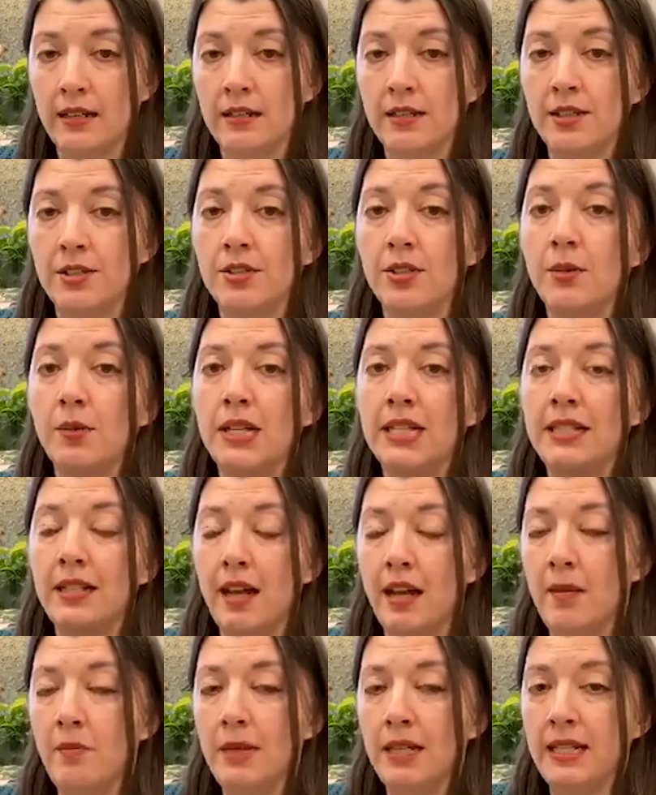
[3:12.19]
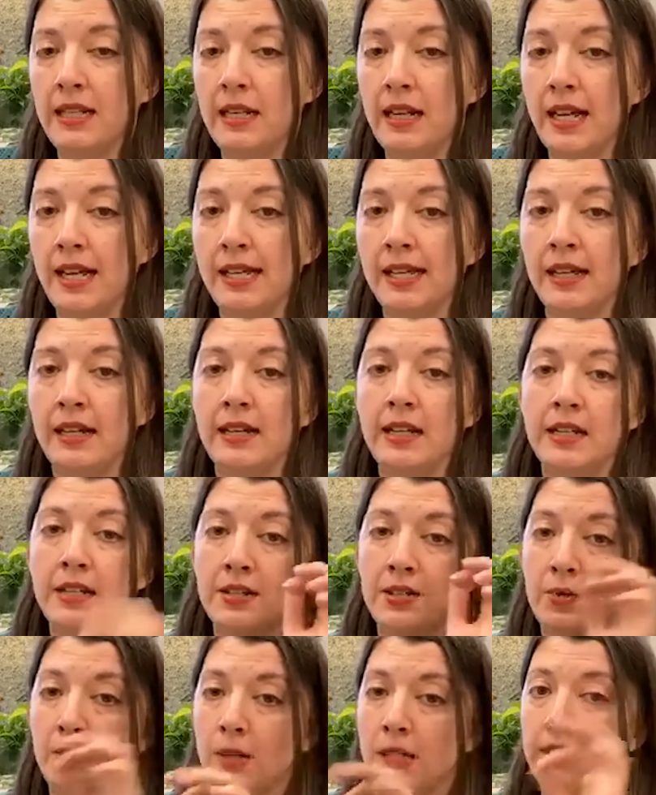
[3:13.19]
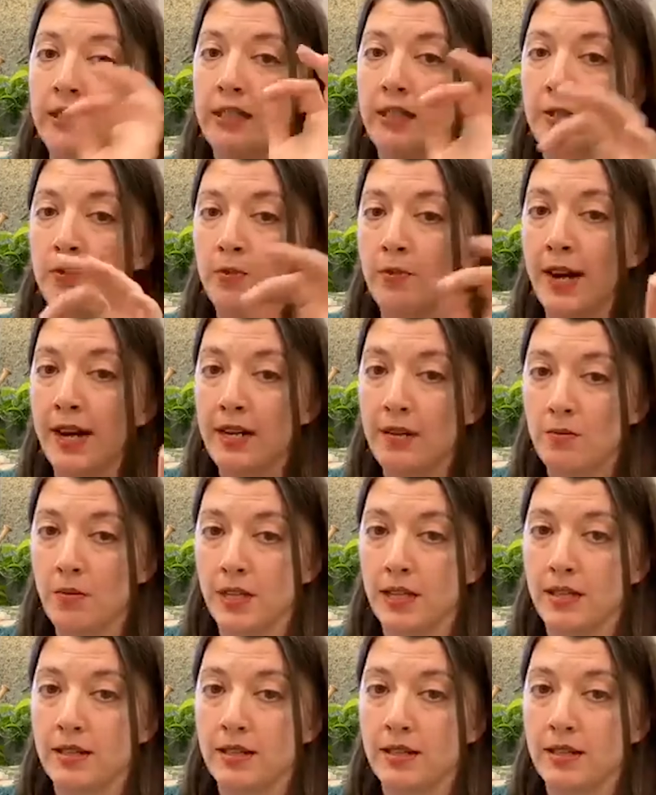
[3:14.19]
So a dominant hand is the one that you write with.